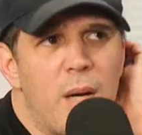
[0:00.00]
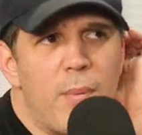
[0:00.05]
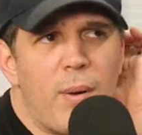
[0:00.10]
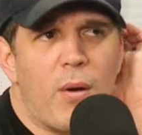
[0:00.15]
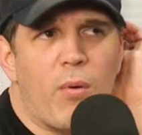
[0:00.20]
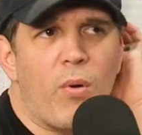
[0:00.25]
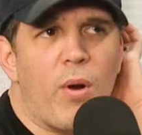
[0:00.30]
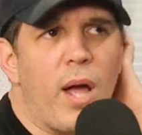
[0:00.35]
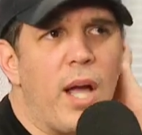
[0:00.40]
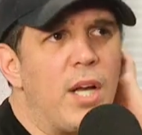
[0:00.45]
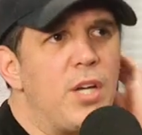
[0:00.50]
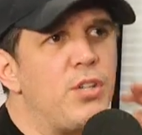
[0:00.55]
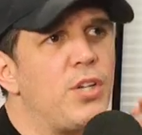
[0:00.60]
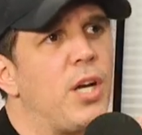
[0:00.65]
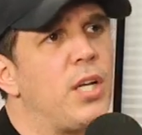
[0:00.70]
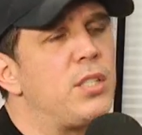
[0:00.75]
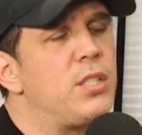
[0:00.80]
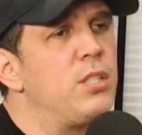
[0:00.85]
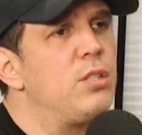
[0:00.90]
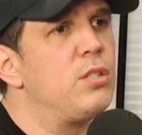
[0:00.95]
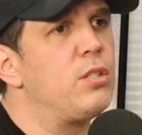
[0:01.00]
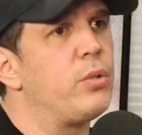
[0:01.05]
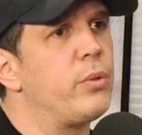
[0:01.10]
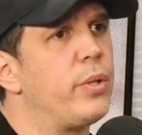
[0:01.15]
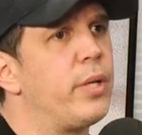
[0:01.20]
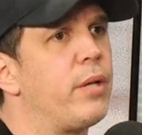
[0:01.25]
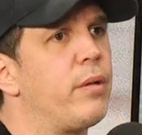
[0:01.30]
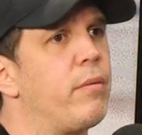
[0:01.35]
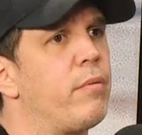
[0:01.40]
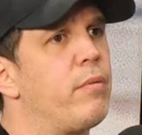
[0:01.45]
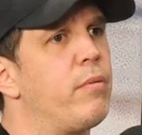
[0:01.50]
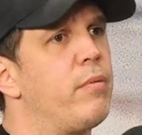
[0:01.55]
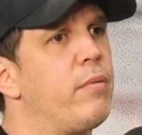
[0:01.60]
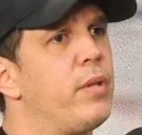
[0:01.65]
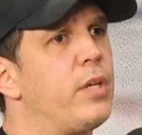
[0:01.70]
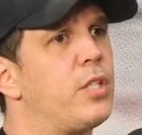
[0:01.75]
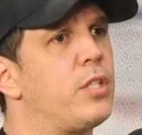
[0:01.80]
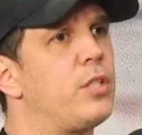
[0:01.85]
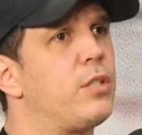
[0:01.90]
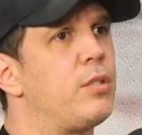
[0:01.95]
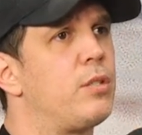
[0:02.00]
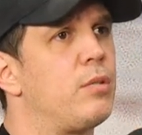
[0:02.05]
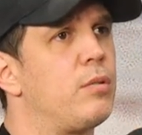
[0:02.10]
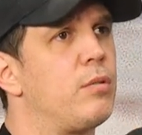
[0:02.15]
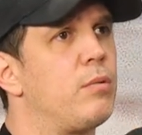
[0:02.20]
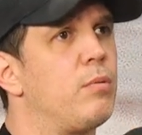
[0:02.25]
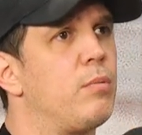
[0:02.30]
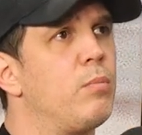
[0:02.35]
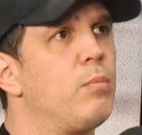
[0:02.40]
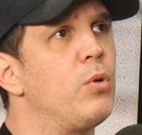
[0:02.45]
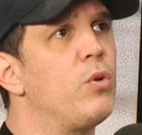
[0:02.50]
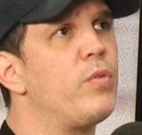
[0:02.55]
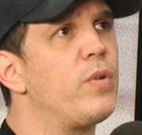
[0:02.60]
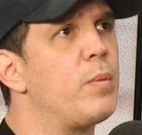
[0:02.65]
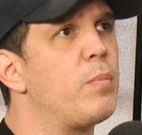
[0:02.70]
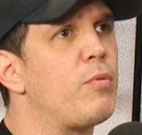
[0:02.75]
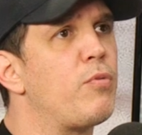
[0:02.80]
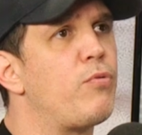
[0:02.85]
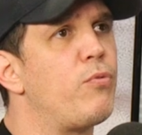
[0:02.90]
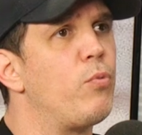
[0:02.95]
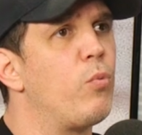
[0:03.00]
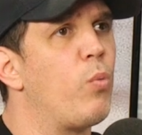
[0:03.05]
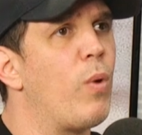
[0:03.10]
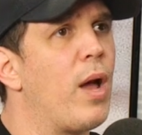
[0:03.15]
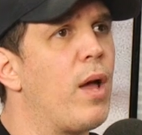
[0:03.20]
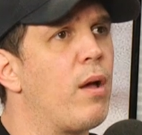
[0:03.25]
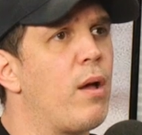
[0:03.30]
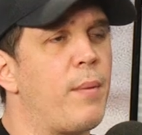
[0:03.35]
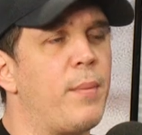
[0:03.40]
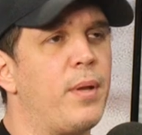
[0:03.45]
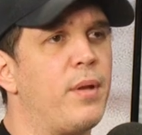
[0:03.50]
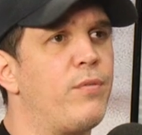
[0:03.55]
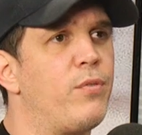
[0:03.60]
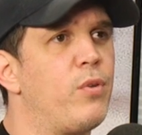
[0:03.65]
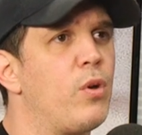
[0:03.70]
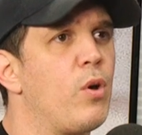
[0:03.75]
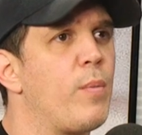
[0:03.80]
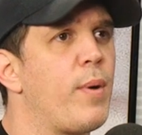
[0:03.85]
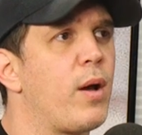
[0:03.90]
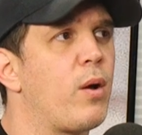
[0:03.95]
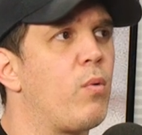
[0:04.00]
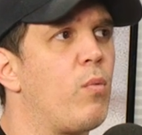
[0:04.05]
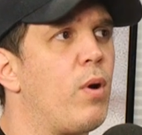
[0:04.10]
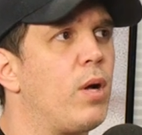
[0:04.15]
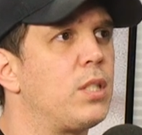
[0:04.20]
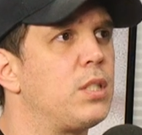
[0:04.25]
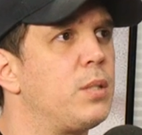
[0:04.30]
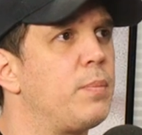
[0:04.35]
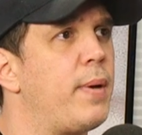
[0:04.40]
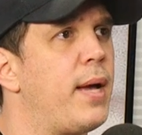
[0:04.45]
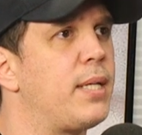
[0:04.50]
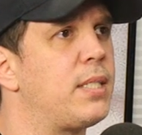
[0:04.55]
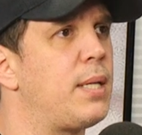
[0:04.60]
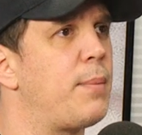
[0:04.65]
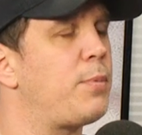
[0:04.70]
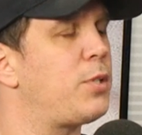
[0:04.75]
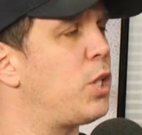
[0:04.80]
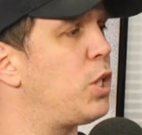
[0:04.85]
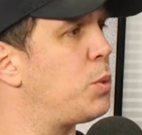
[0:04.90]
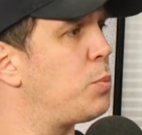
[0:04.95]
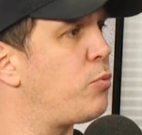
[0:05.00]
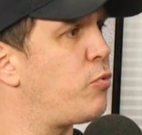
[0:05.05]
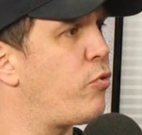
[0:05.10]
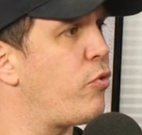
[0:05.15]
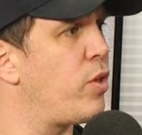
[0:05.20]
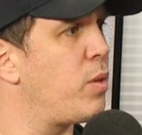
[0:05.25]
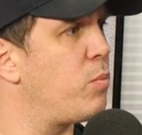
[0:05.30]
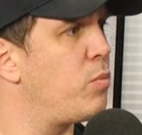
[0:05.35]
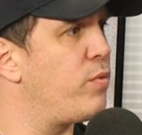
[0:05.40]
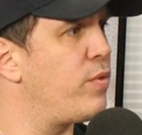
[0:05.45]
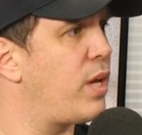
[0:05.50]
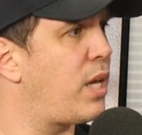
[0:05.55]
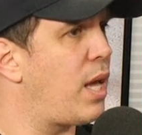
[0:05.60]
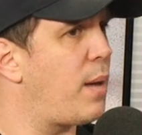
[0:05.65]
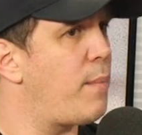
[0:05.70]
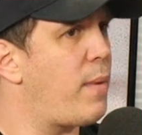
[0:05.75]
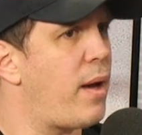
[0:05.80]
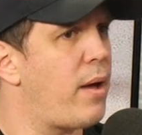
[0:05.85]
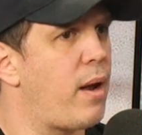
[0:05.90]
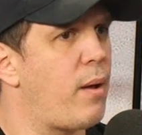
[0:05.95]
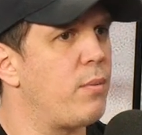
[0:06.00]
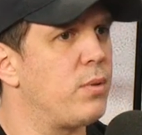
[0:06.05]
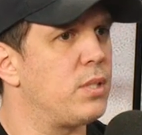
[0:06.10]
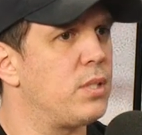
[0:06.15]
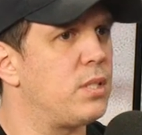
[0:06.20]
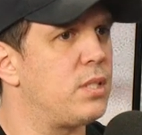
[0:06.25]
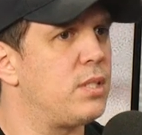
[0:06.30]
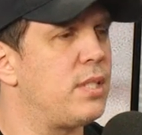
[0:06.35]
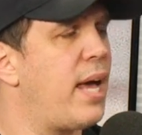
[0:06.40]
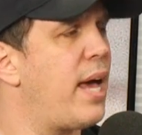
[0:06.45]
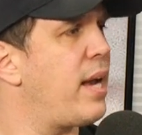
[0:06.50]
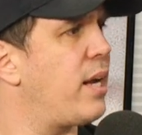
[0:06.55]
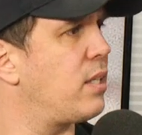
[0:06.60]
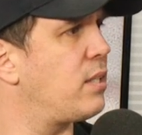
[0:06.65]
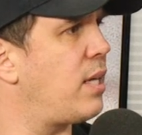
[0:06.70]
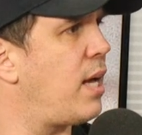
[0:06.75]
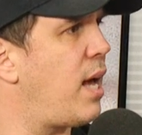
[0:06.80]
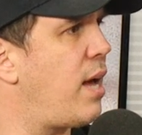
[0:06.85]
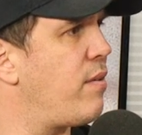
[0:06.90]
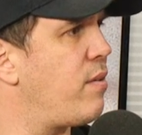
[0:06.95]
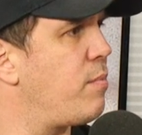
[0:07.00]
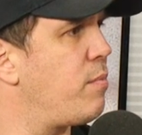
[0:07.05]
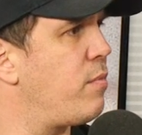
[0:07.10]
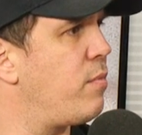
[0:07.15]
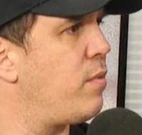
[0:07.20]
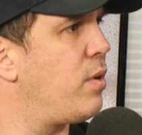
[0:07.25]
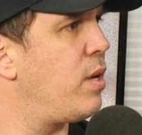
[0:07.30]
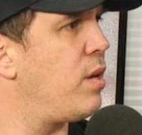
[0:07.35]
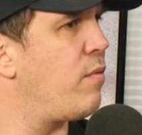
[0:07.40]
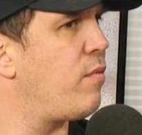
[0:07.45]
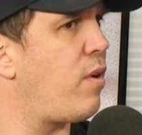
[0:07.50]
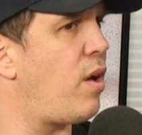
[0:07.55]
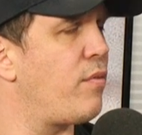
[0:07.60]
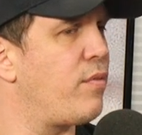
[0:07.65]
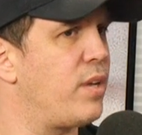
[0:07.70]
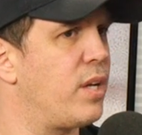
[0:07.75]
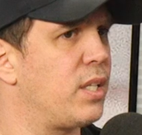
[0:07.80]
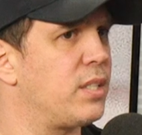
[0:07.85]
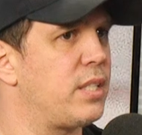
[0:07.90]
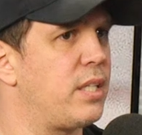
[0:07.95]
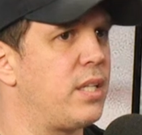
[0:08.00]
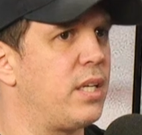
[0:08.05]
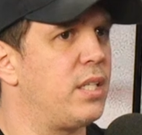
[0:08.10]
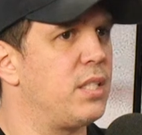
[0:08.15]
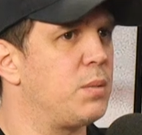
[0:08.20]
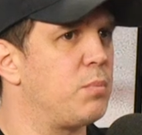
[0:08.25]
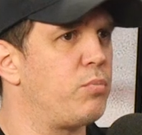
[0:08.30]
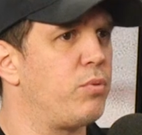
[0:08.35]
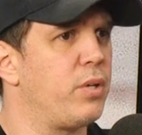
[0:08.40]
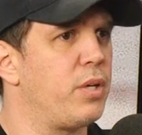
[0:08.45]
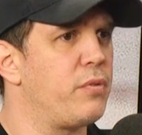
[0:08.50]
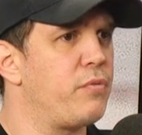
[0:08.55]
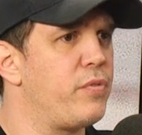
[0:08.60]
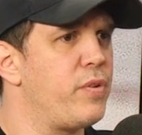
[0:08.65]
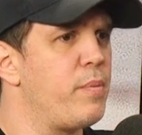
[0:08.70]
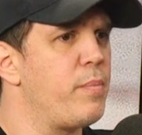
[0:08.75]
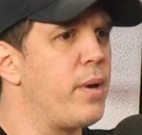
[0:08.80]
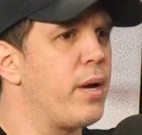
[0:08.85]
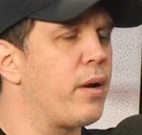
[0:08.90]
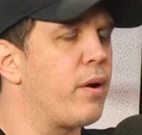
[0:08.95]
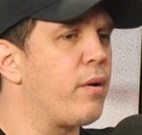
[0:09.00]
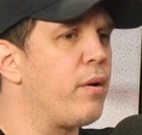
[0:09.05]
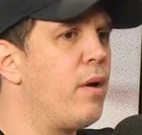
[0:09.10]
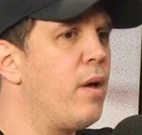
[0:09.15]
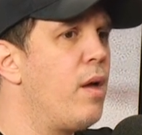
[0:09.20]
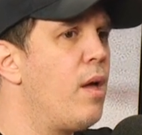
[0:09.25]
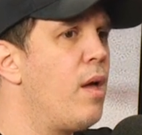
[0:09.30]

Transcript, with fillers: about Rian Johnson doing this movie before. I mean, if you go back and watch the past episodes before the movie came out, I was ecstatic to have him involved in it because I think he's a brilliant filmmaker.